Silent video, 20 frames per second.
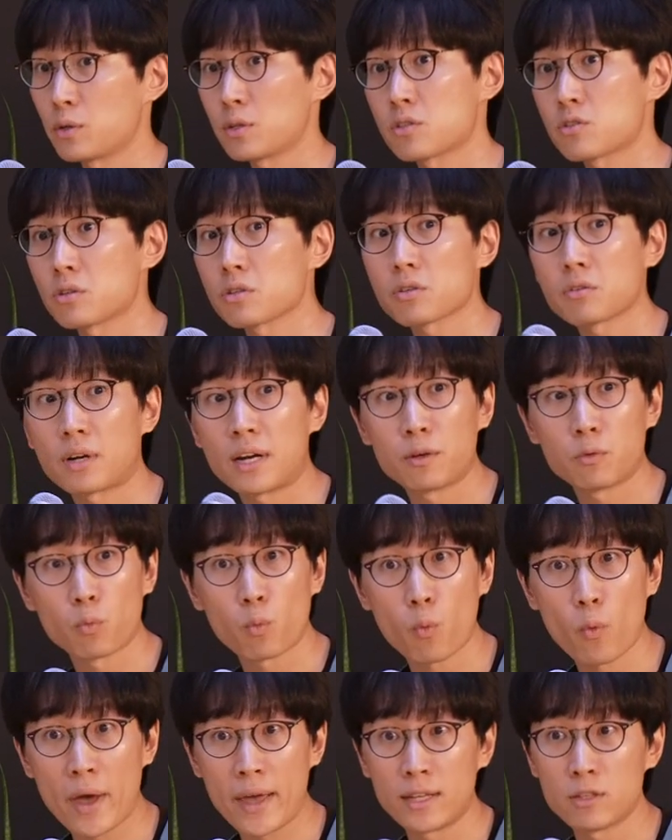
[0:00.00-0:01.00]
That was just
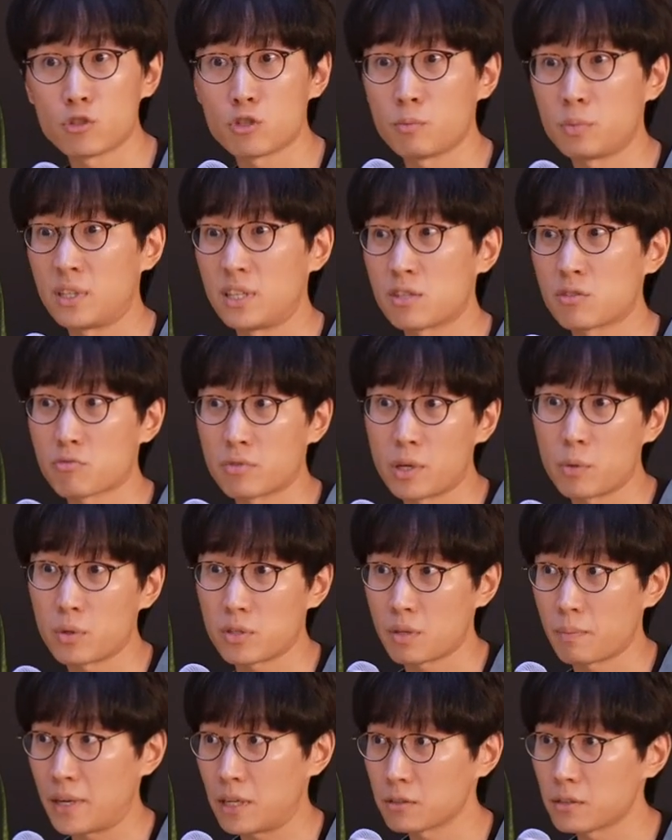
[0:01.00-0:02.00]
around when GPT-3
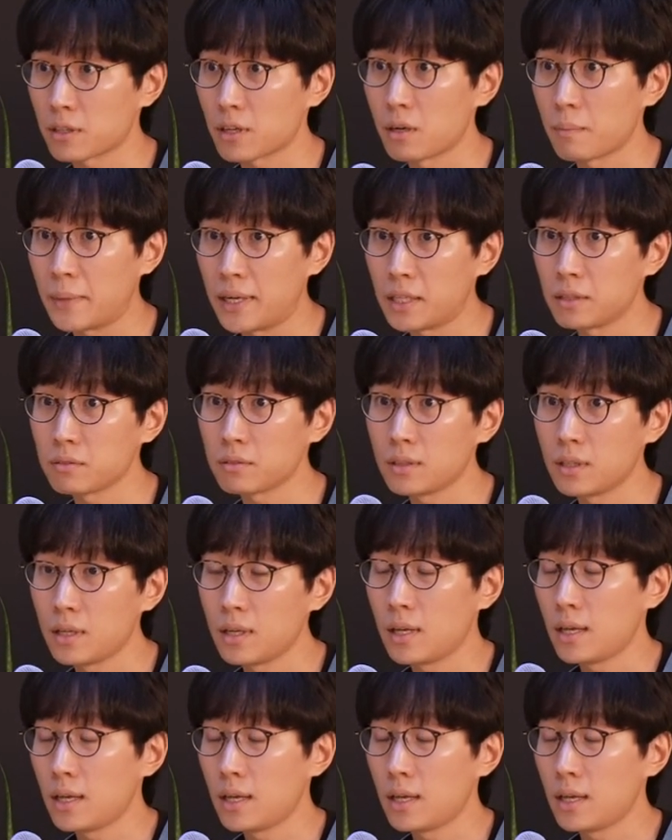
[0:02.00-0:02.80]
was about to come out.